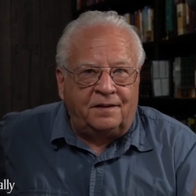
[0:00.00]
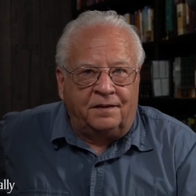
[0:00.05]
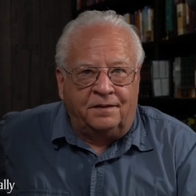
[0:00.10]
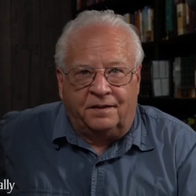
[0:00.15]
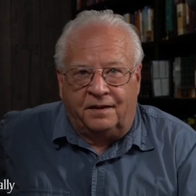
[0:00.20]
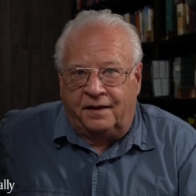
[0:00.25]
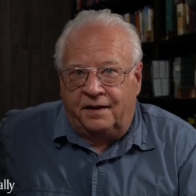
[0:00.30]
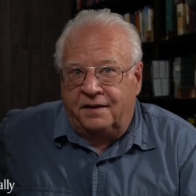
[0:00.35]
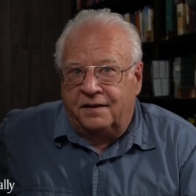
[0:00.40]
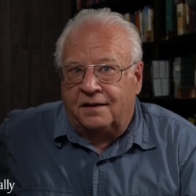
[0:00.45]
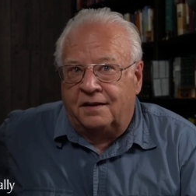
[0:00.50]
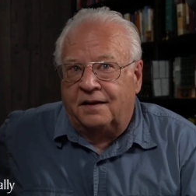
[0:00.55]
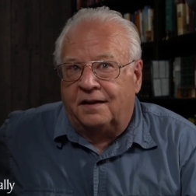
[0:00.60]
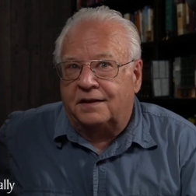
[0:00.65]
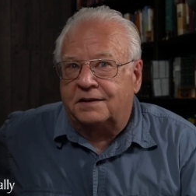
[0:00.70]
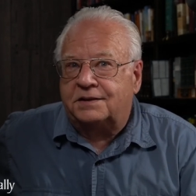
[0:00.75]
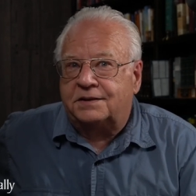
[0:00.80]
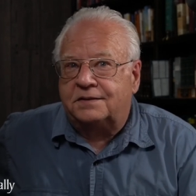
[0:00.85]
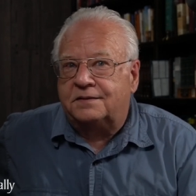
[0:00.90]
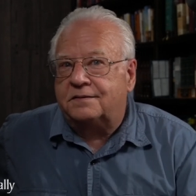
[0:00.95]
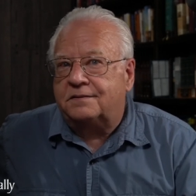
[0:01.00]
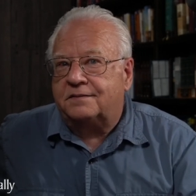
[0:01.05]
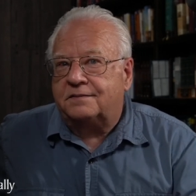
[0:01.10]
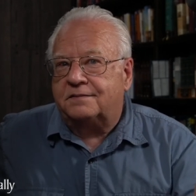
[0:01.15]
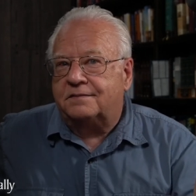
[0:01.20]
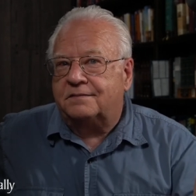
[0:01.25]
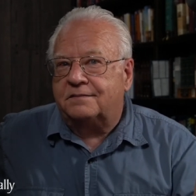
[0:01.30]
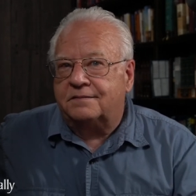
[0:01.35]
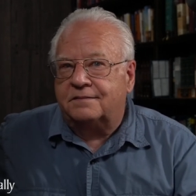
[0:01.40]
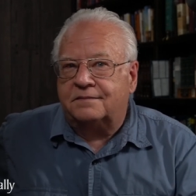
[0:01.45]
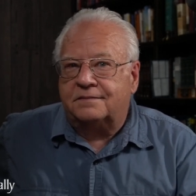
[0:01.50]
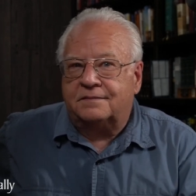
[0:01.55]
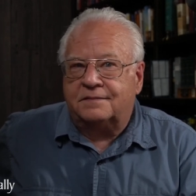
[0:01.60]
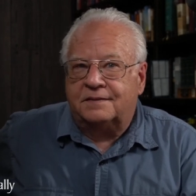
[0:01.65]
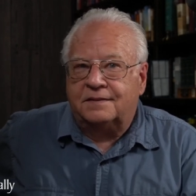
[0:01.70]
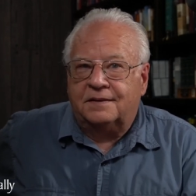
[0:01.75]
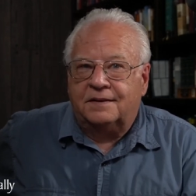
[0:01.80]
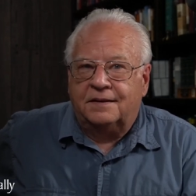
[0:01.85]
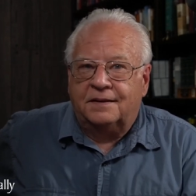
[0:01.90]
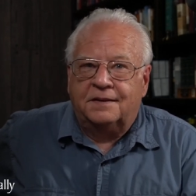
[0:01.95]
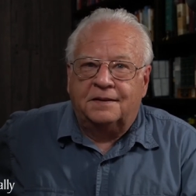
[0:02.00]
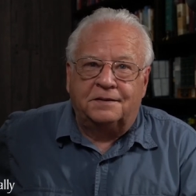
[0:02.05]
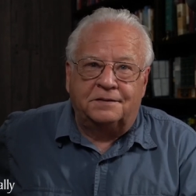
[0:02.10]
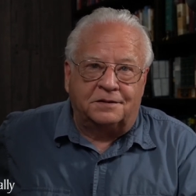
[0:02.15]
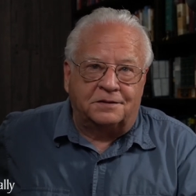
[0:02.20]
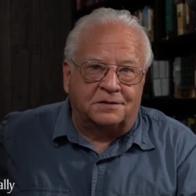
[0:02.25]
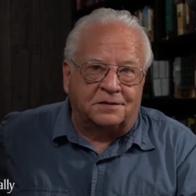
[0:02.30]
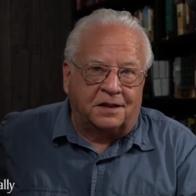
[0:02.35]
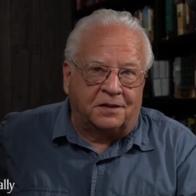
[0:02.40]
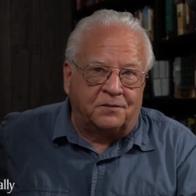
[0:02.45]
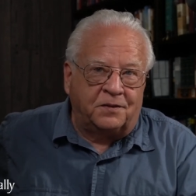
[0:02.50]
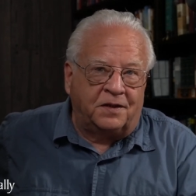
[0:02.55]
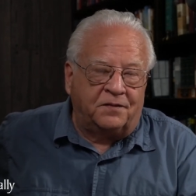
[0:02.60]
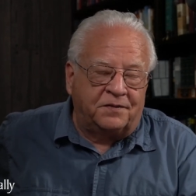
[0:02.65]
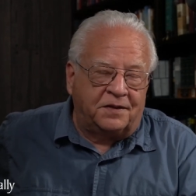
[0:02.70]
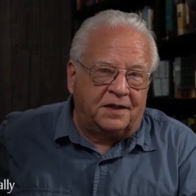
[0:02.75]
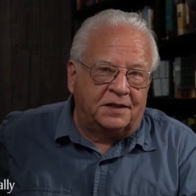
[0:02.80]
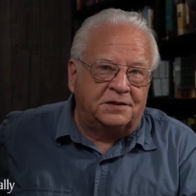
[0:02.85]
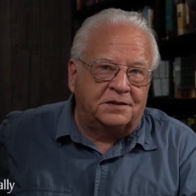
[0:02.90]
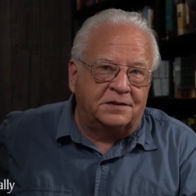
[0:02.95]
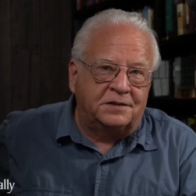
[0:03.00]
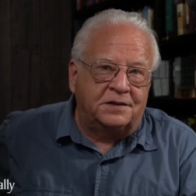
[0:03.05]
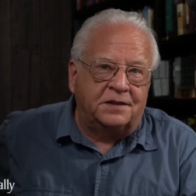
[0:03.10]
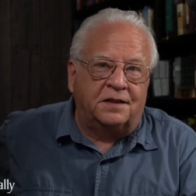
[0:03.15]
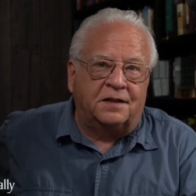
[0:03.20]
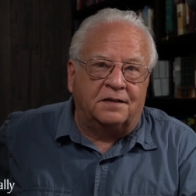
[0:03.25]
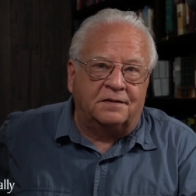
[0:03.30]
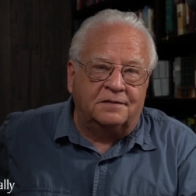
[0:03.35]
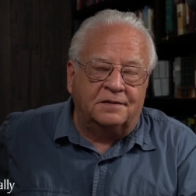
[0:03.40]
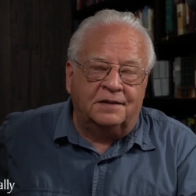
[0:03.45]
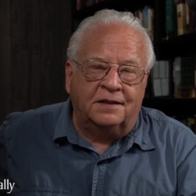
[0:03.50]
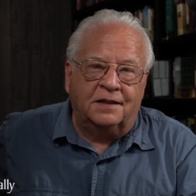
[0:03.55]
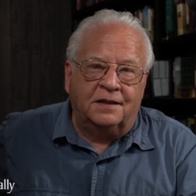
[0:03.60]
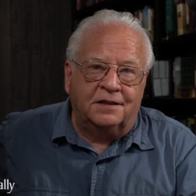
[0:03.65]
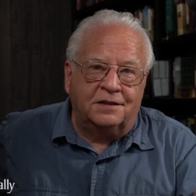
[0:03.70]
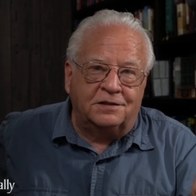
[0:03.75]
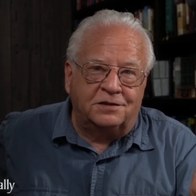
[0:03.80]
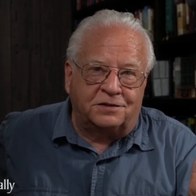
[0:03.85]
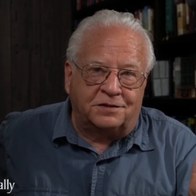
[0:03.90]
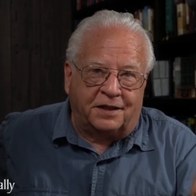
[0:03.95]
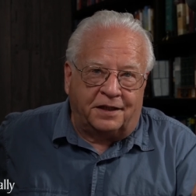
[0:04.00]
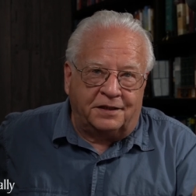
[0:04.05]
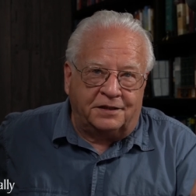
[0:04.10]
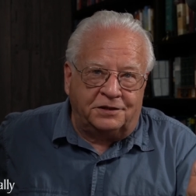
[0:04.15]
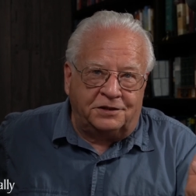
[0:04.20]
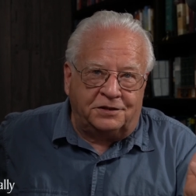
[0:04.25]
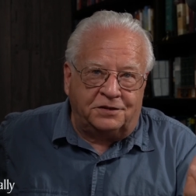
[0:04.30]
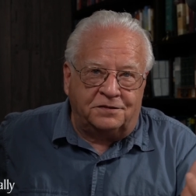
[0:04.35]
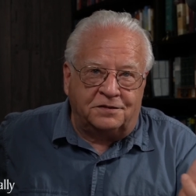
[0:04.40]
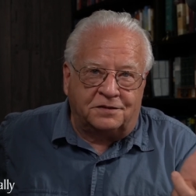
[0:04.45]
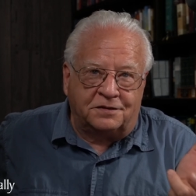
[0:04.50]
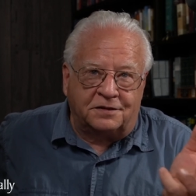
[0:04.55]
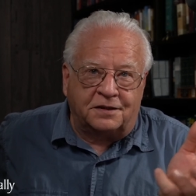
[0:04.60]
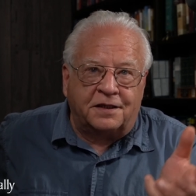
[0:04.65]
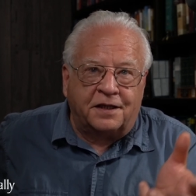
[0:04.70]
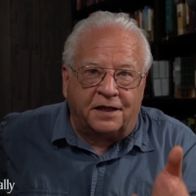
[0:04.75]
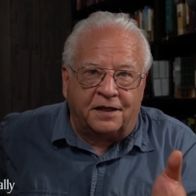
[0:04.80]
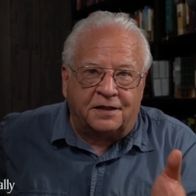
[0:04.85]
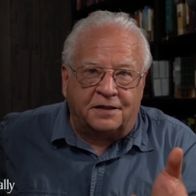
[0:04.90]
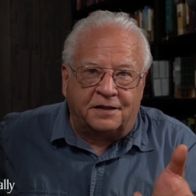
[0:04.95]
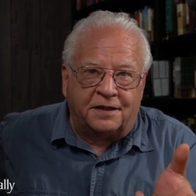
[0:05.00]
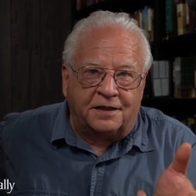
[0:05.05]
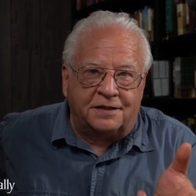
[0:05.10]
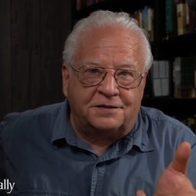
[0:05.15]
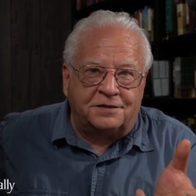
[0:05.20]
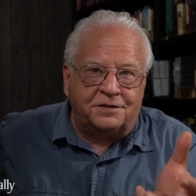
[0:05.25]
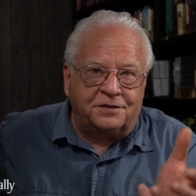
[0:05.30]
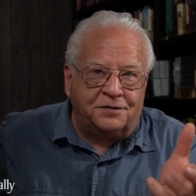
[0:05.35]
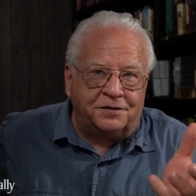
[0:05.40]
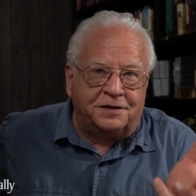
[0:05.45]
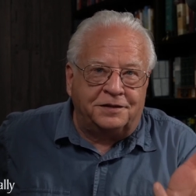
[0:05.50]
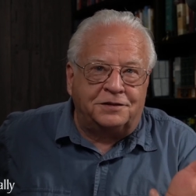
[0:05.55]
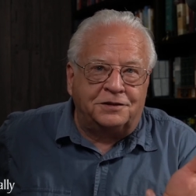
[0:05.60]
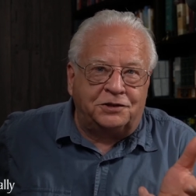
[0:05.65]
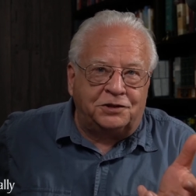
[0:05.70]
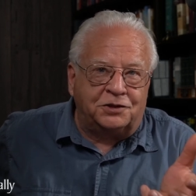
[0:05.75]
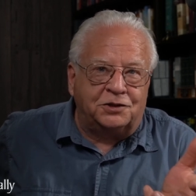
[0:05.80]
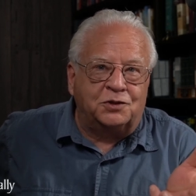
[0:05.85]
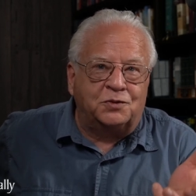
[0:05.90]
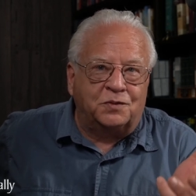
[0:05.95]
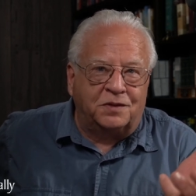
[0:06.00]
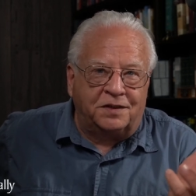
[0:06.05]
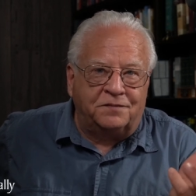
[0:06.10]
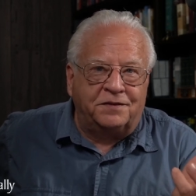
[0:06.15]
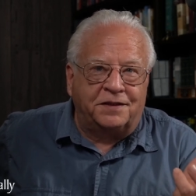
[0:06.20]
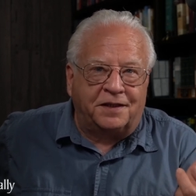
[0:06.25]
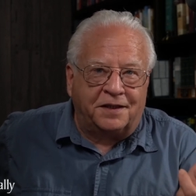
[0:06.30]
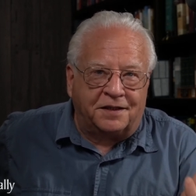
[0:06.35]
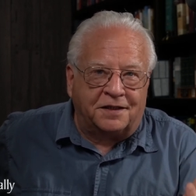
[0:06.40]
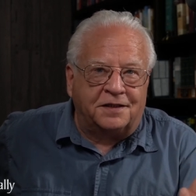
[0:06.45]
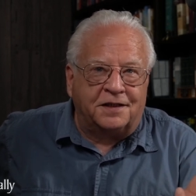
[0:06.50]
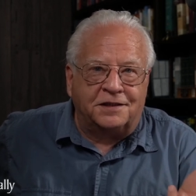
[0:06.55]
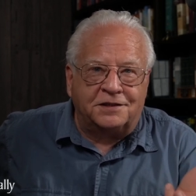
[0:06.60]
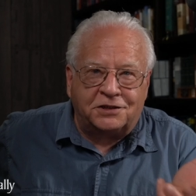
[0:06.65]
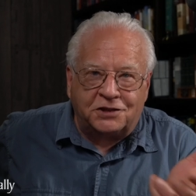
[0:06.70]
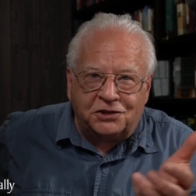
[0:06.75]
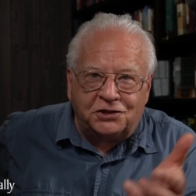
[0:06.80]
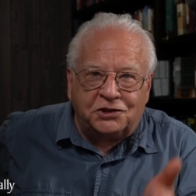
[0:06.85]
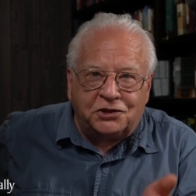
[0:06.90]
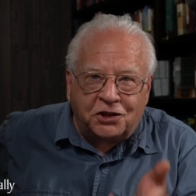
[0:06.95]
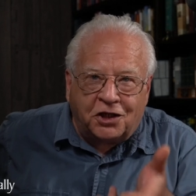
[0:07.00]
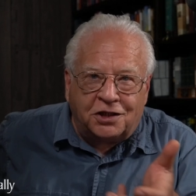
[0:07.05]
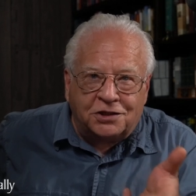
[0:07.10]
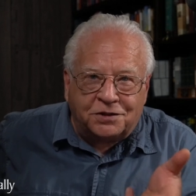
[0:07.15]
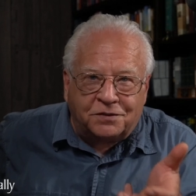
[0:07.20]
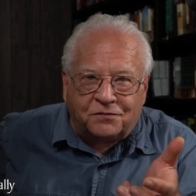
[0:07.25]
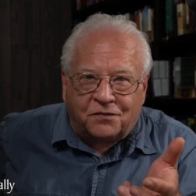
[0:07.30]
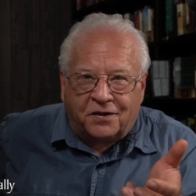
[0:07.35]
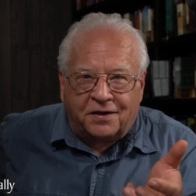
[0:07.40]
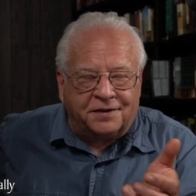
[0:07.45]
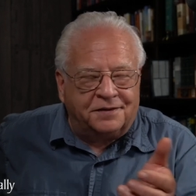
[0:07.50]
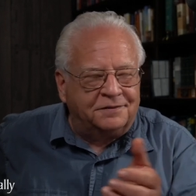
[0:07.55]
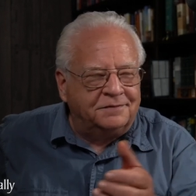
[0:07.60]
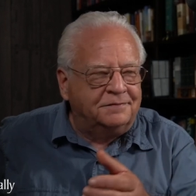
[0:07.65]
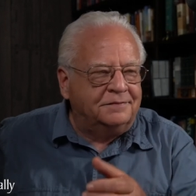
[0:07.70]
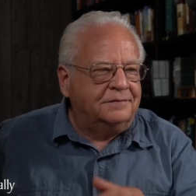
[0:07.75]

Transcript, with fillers: They had elections, just like we have elections here. Satan chooses the candidates, and you get to choose one of the candidates he's chosen for you.